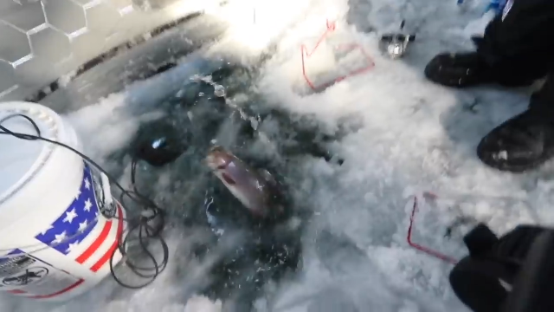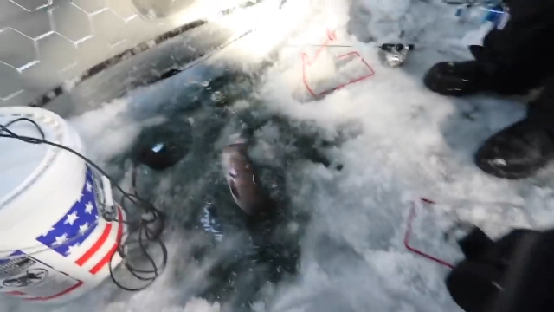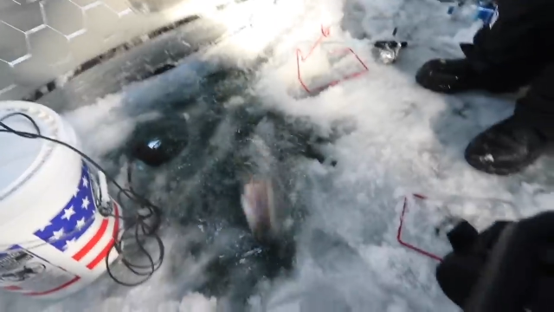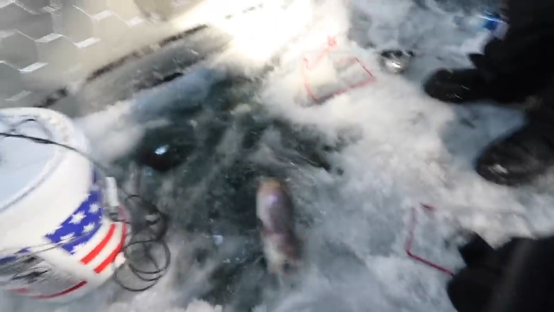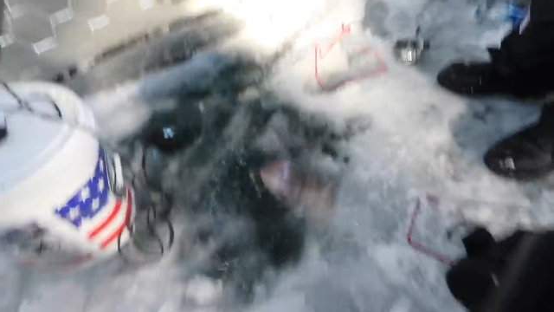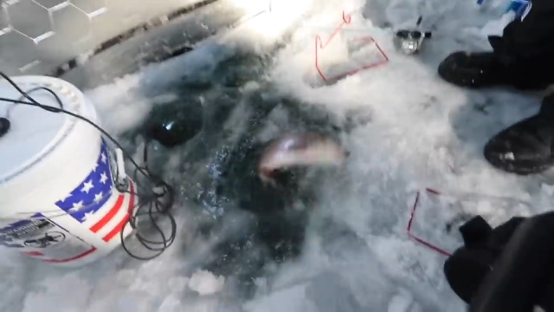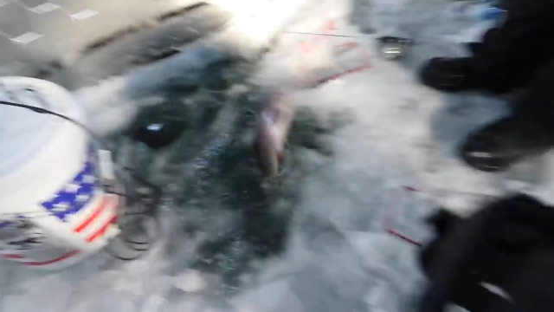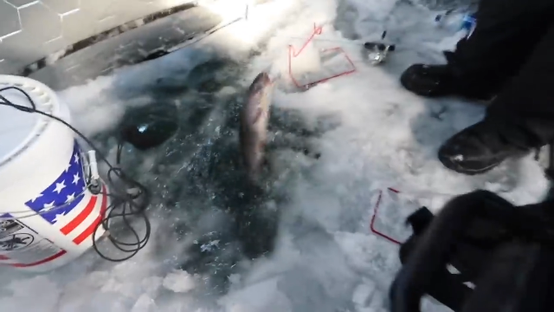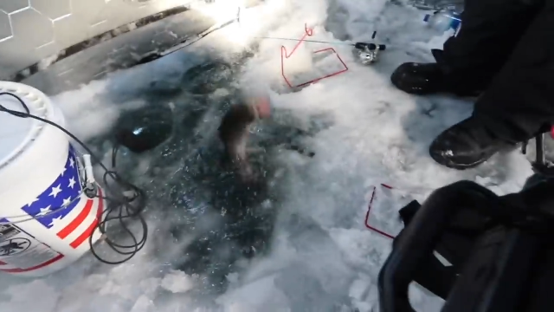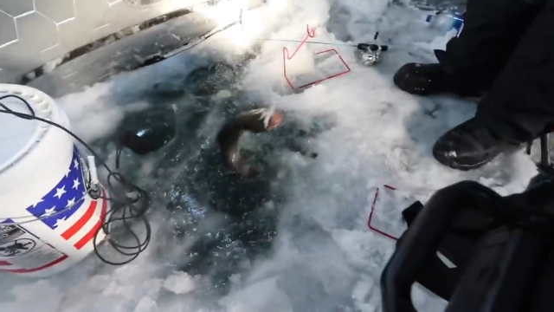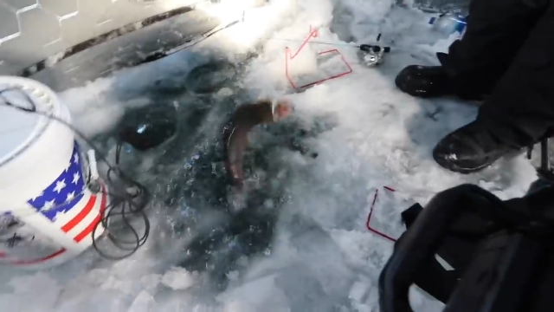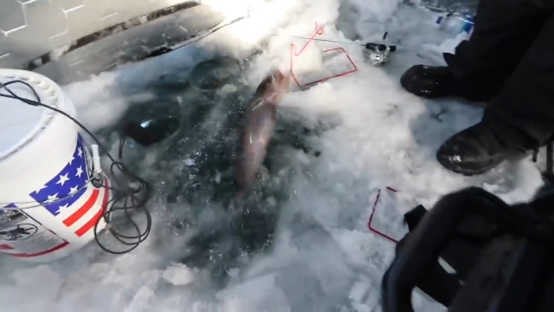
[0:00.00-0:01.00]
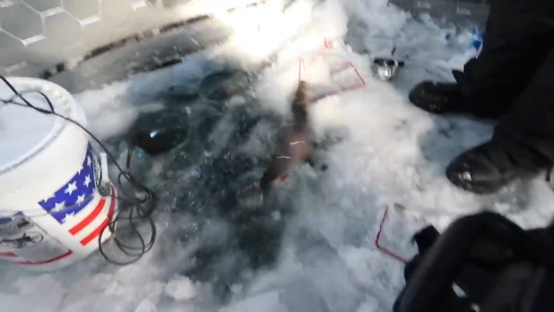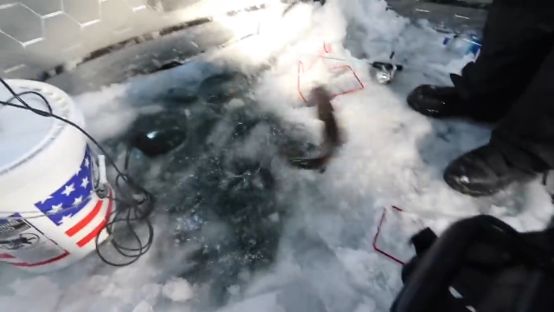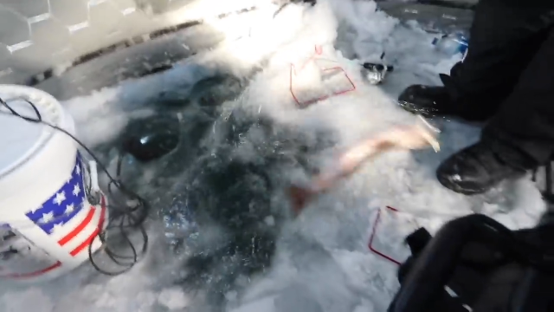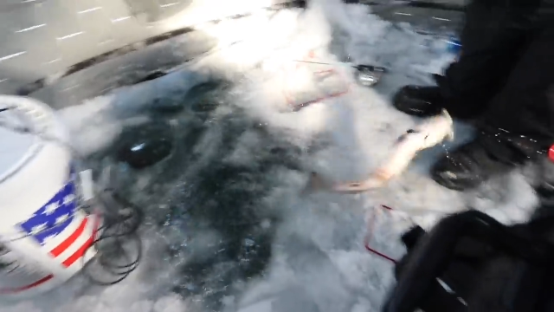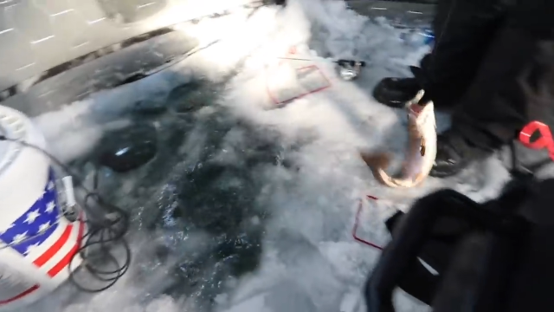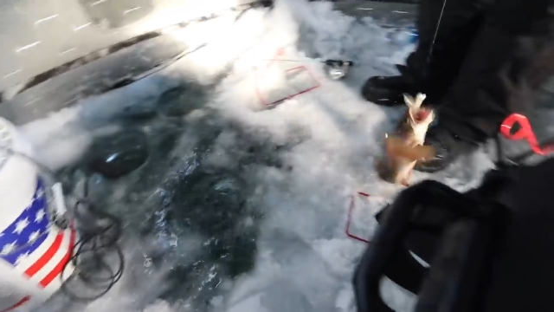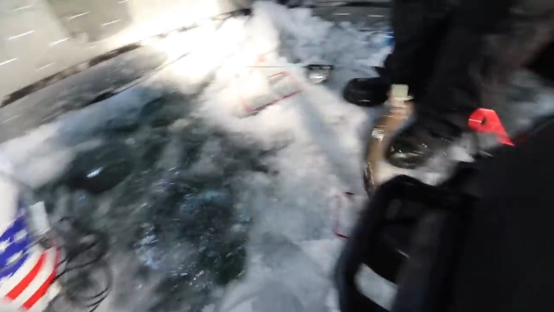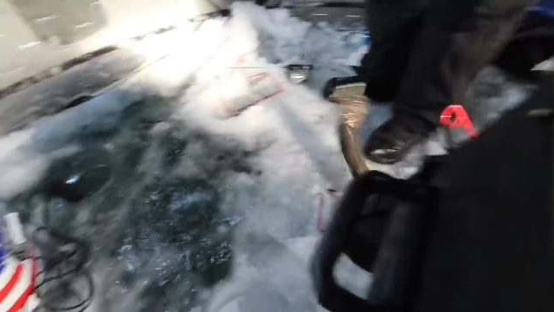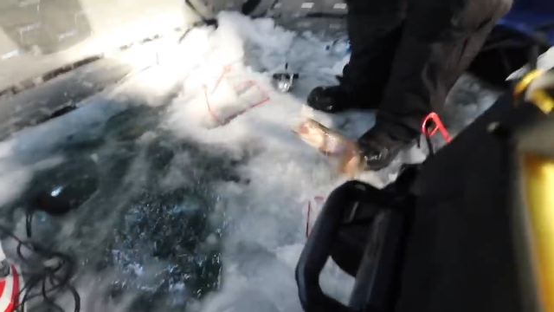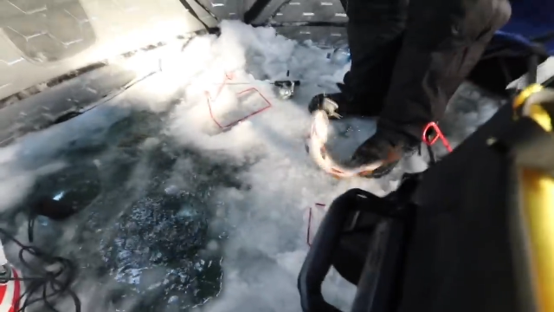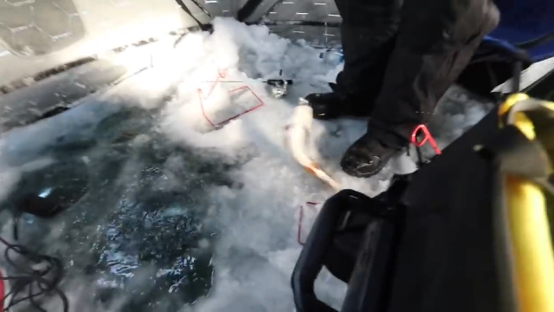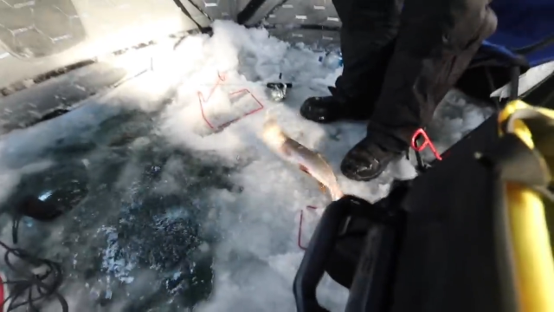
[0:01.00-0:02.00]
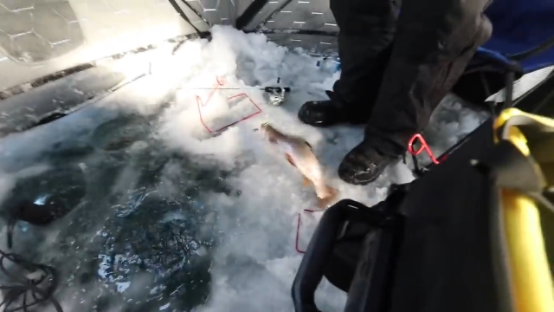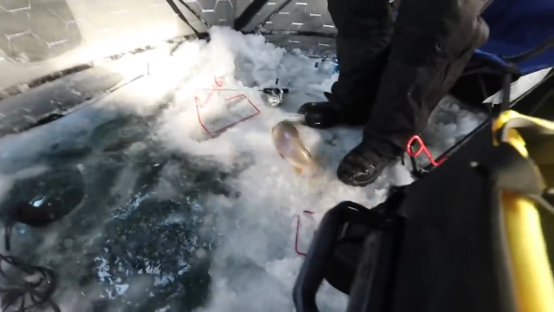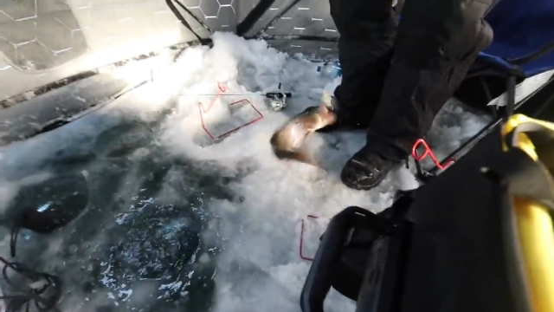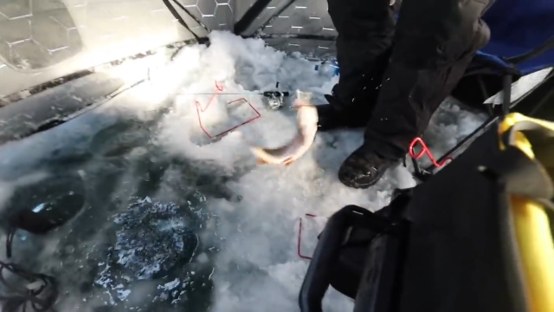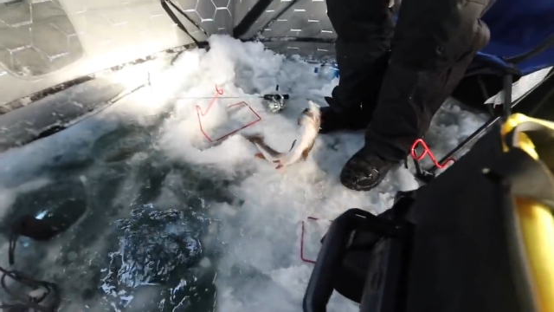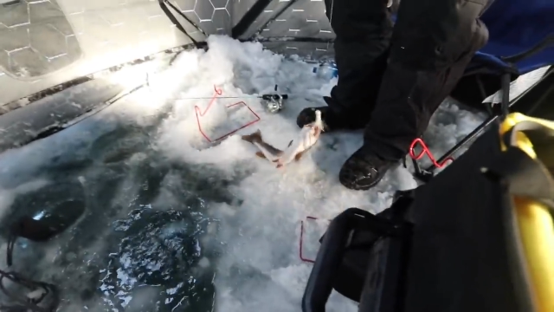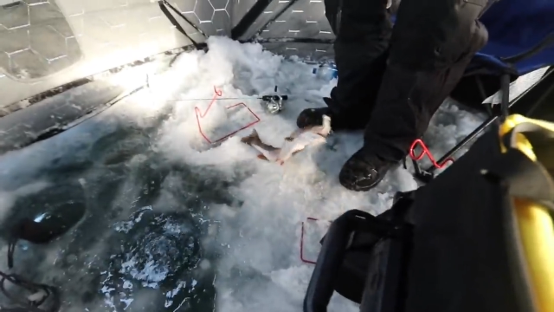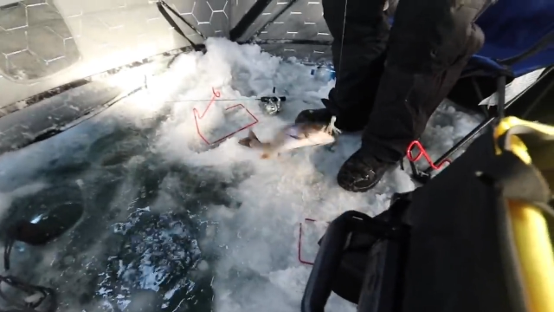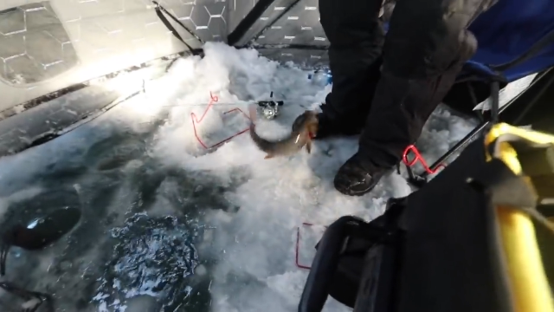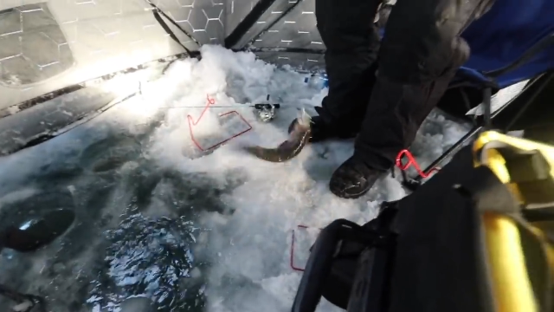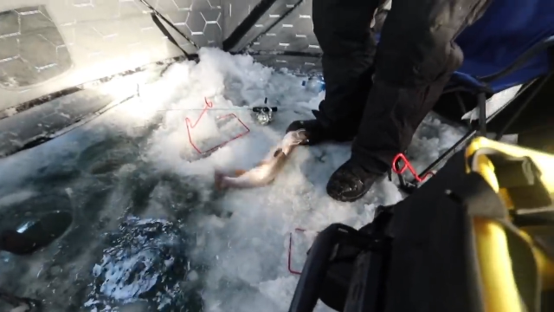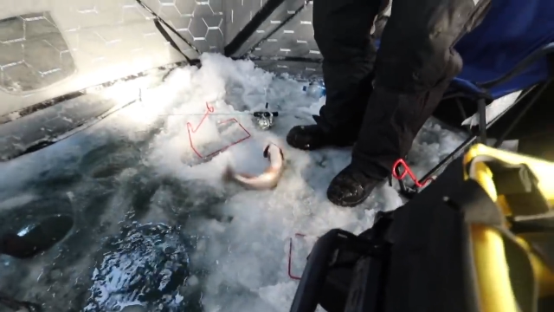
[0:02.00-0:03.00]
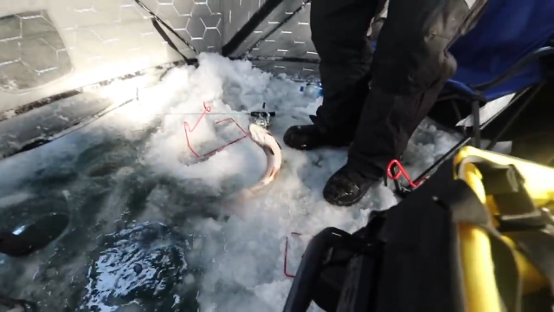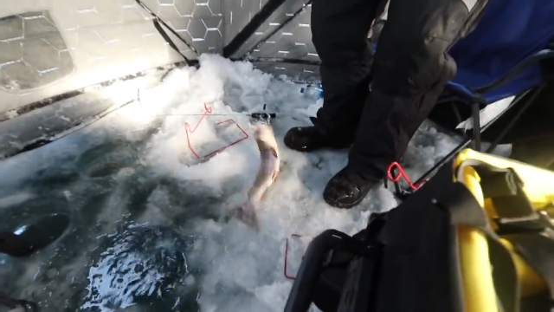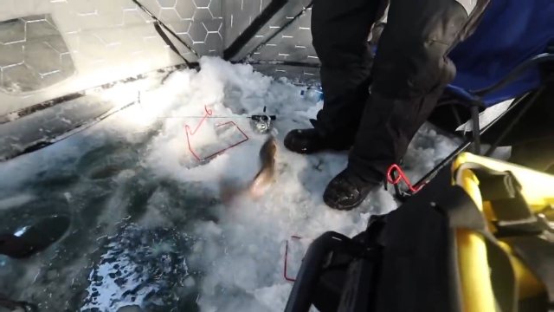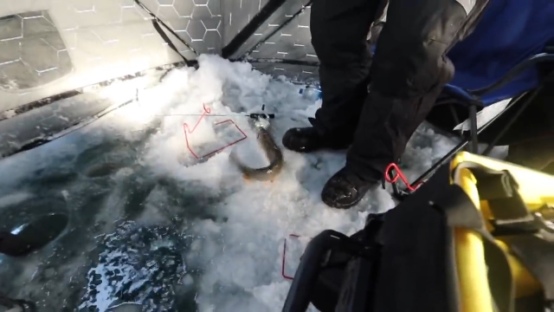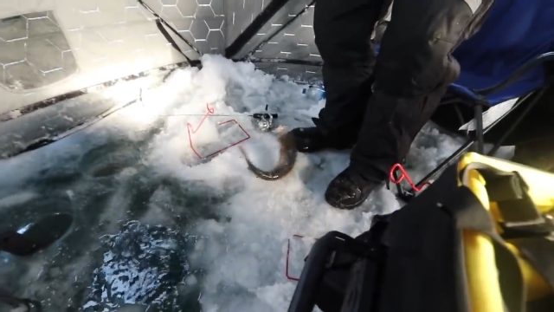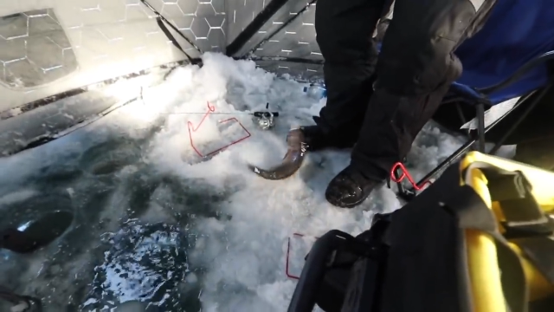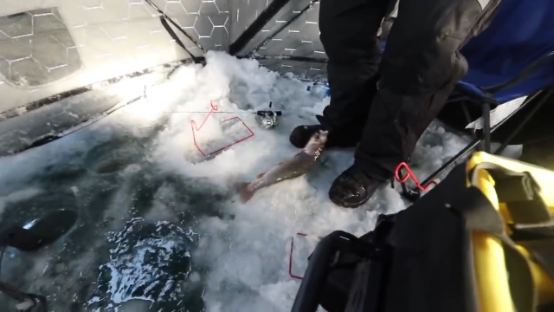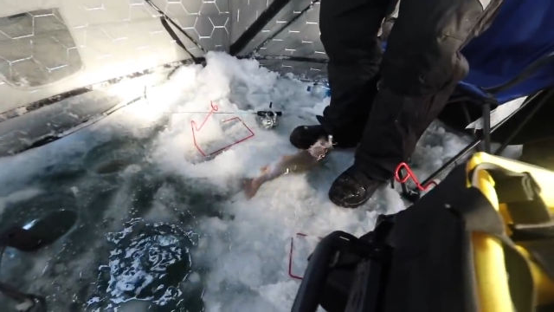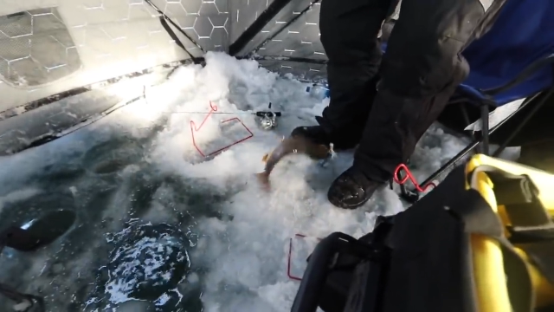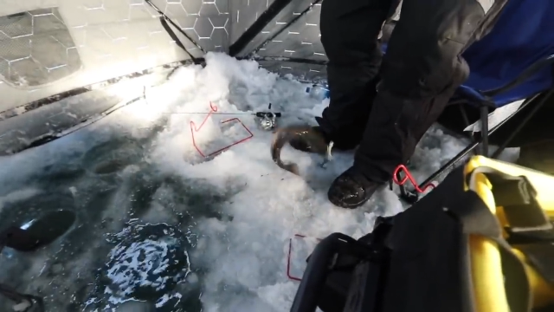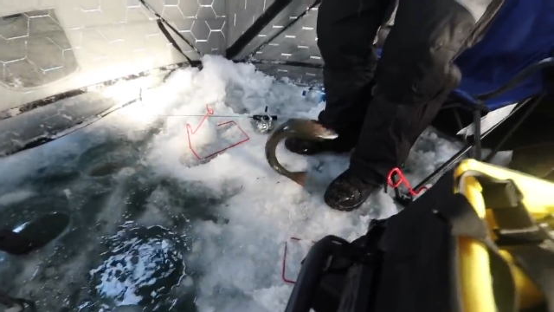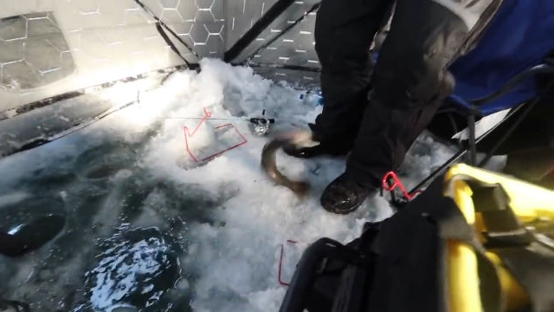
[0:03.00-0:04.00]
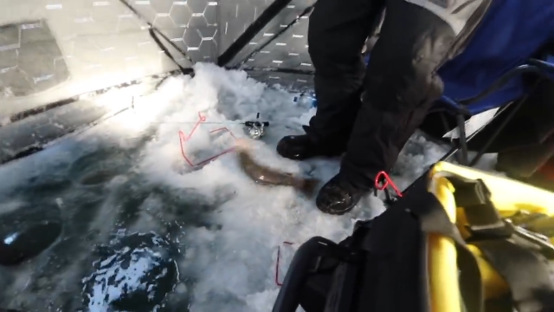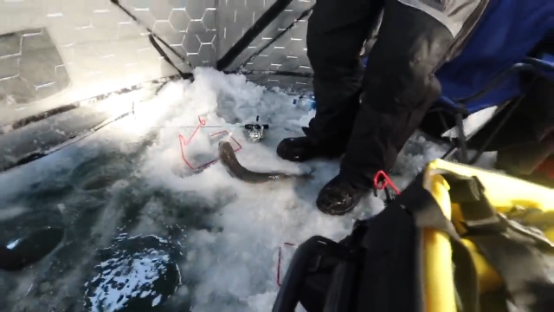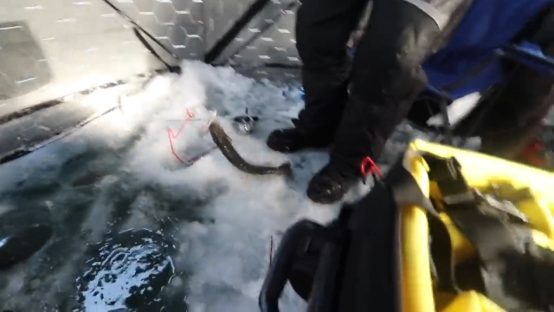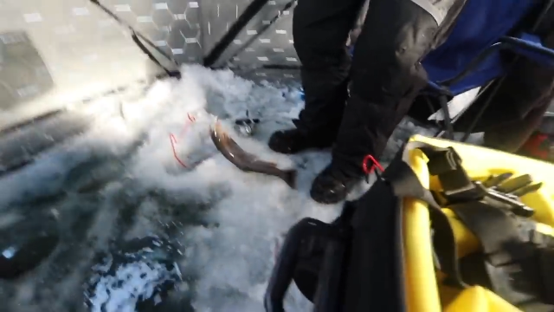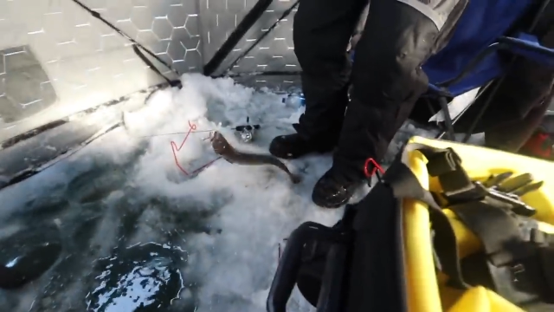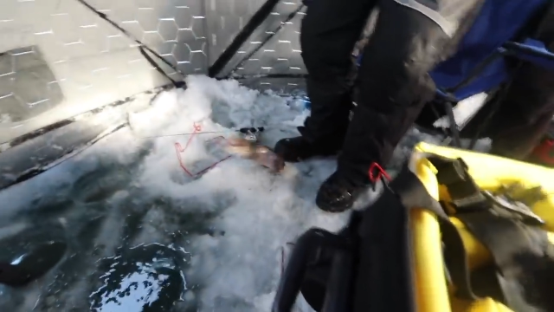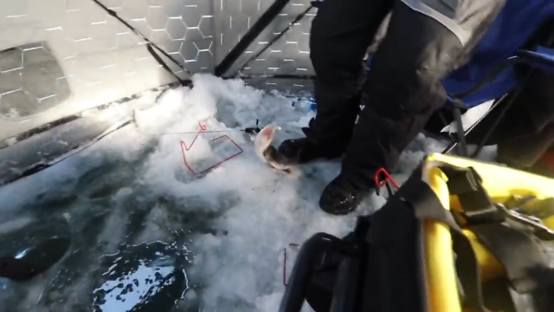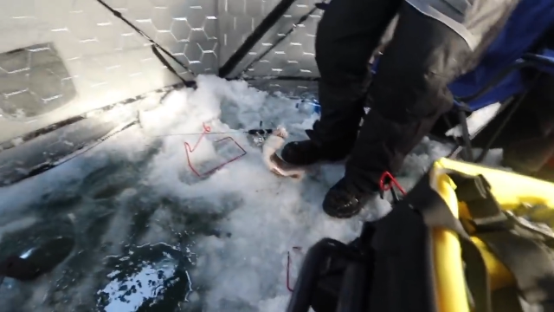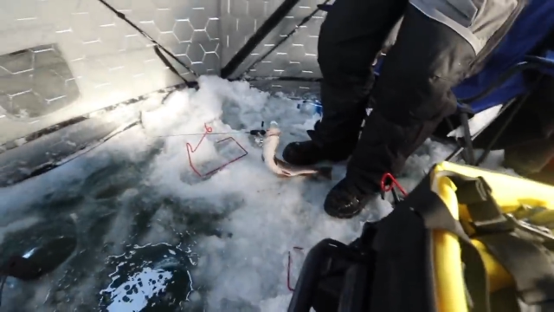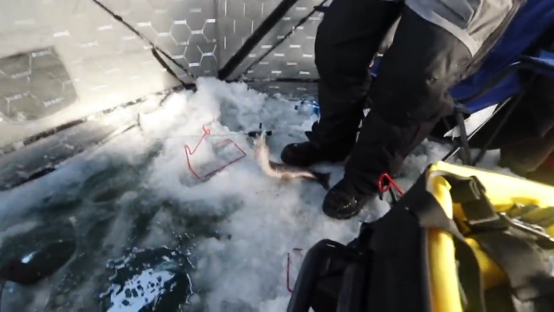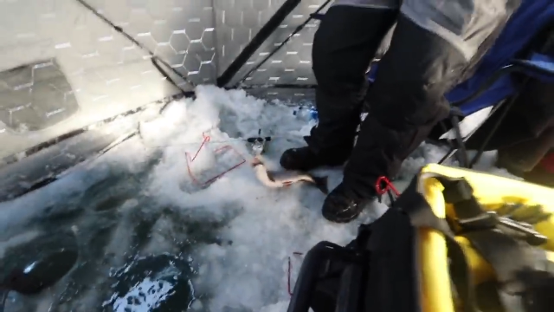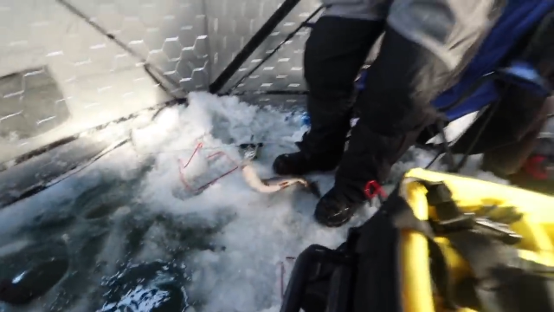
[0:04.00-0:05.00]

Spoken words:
Nobody's mouth can be seen.